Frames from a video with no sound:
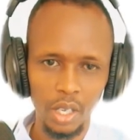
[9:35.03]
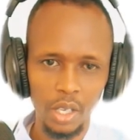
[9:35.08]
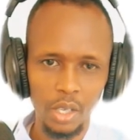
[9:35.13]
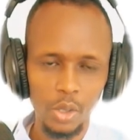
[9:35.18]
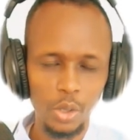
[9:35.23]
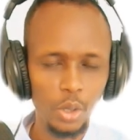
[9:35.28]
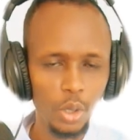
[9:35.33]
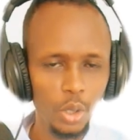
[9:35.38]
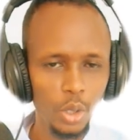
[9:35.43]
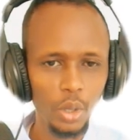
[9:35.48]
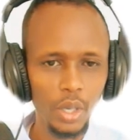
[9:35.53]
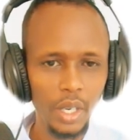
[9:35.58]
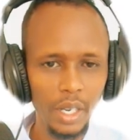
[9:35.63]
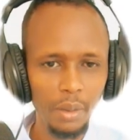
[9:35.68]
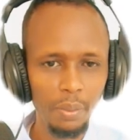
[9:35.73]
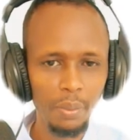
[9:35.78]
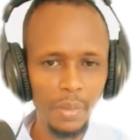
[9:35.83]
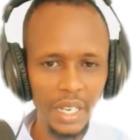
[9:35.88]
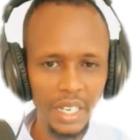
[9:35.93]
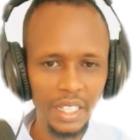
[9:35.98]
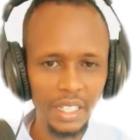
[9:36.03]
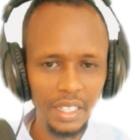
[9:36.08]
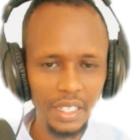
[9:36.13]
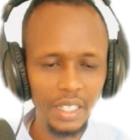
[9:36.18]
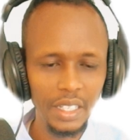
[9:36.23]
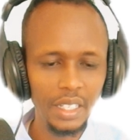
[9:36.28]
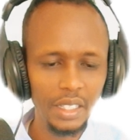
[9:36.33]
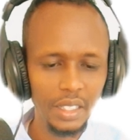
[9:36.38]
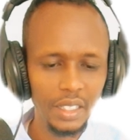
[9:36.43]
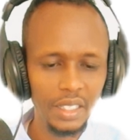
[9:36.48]
So you can make
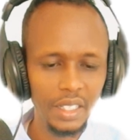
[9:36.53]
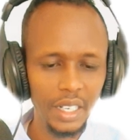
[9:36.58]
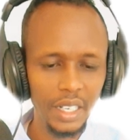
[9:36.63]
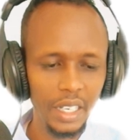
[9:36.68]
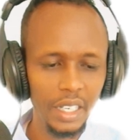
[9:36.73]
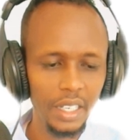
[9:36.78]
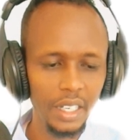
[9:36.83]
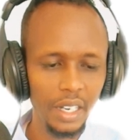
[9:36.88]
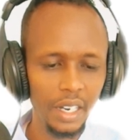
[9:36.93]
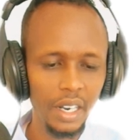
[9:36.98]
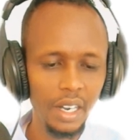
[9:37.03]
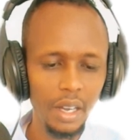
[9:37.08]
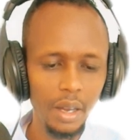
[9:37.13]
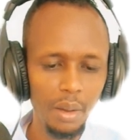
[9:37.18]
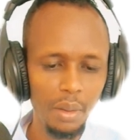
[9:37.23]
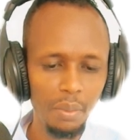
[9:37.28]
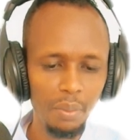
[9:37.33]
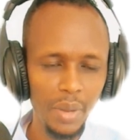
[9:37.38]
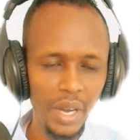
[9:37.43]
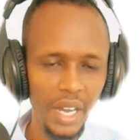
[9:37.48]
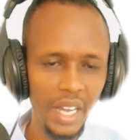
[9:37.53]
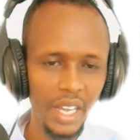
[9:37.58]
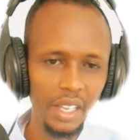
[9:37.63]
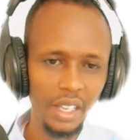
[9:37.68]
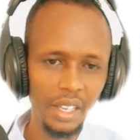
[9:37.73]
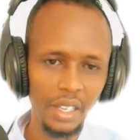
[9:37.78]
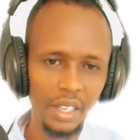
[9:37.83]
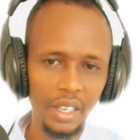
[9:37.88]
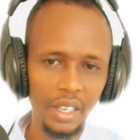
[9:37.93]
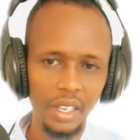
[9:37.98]
it clearer by
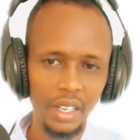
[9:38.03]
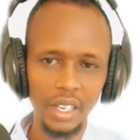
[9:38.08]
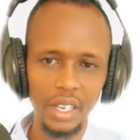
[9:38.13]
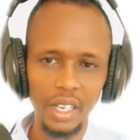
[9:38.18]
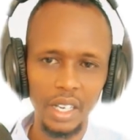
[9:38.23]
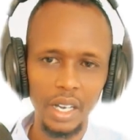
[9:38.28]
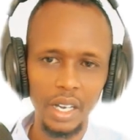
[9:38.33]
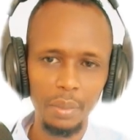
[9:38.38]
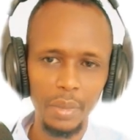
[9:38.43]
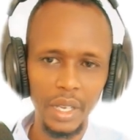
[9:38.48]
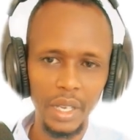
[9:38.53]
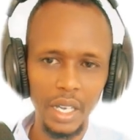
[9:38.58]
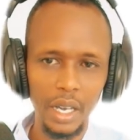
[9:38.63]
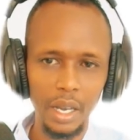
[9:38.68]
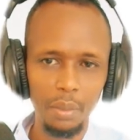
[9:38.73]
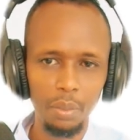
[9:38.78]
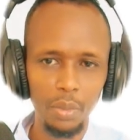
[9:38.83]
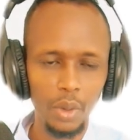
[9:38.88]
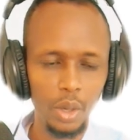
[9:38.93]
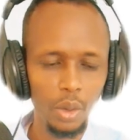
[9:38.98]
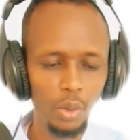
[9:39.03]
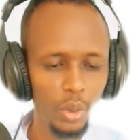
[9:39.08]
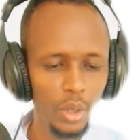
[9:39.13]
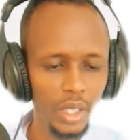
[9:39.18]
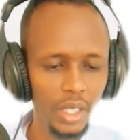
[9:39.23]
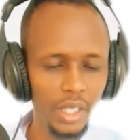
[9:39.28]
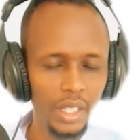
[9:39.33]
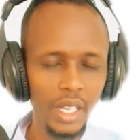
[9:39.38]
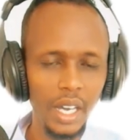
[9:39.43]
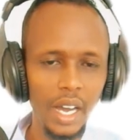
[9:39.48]
coming up
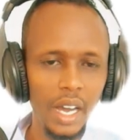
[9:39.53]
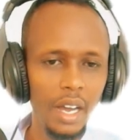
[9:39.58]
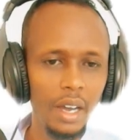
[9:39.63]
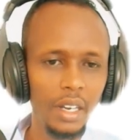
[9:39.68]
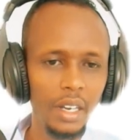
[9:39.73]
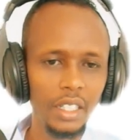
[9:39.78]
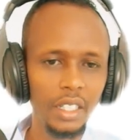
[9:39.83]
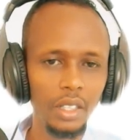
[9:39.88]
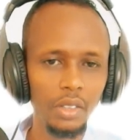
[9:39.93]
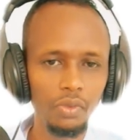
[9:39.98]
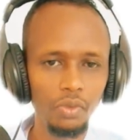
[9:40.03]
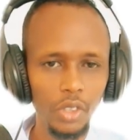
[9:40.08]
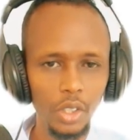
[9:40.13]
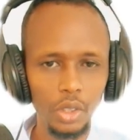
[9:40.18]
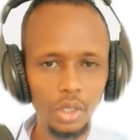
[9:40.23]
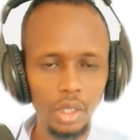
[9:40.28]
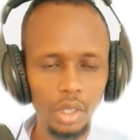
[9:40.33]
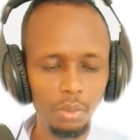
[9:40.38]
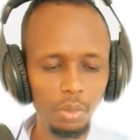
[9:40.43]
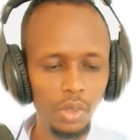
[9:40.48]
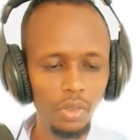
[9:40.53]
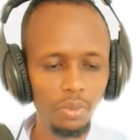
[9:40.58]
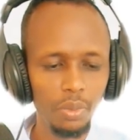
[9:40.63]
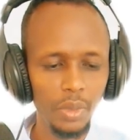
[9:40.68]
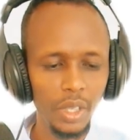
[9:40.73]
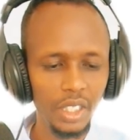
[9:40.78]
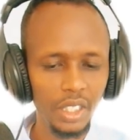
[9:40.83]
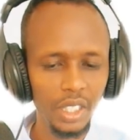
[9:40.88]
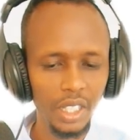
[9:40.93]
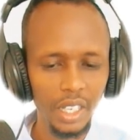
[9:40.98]
with an inventory
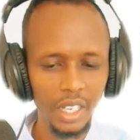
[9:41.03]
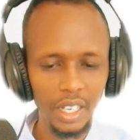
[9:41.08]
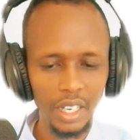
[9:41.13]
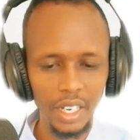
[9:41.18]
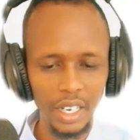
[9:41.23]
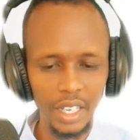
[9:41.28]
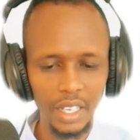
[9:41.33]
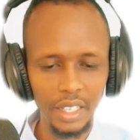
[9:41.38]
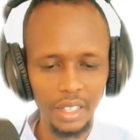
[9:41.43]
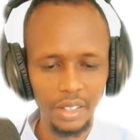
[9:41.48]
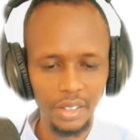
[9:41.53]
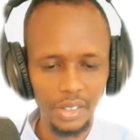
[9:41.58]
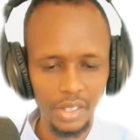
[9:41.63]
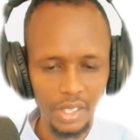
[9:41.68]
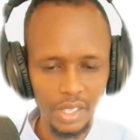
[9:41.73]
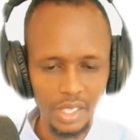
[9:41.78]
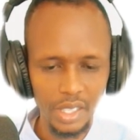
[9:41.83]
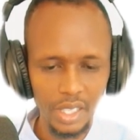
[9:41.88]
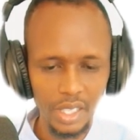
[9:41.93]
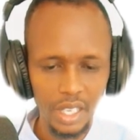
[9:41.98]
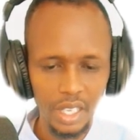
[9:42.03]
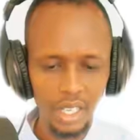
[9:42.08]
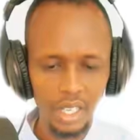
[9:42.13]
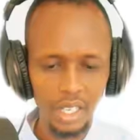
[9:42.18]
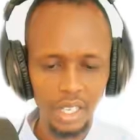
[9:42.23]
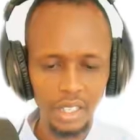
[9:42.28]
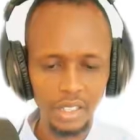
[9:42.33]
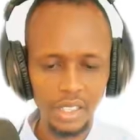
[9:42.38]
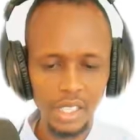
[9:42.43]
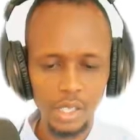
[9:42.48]
movement like this.
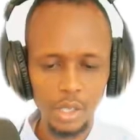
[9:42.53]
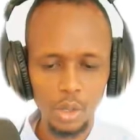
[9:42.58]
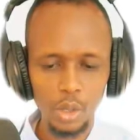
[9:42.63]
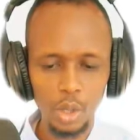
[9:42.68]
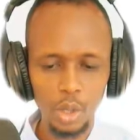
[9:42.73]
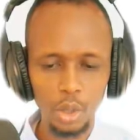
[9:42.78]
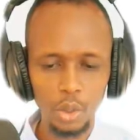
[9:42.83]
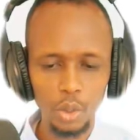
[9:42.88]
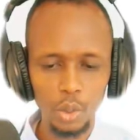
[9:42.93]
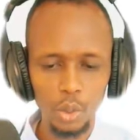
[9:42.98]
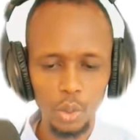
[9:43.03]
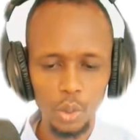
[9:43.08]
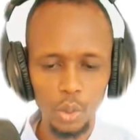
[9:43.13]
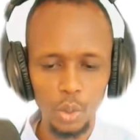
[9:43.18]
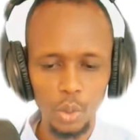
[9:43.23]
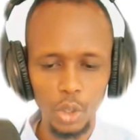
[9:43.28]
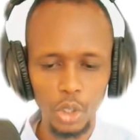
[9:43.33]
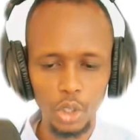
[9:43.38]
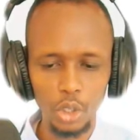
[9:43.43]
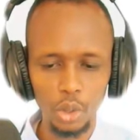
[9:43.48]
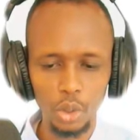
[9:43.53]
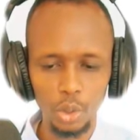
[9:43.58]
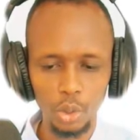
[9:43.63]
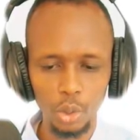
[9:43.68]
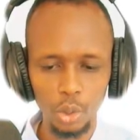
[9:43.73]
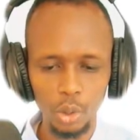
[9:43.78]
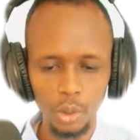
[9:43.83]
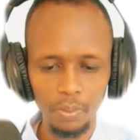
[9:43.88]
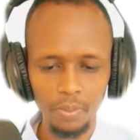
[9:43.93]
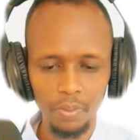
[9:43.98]
Let us go to question
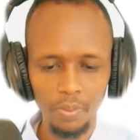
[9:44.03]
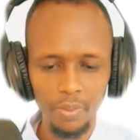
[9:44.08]
2.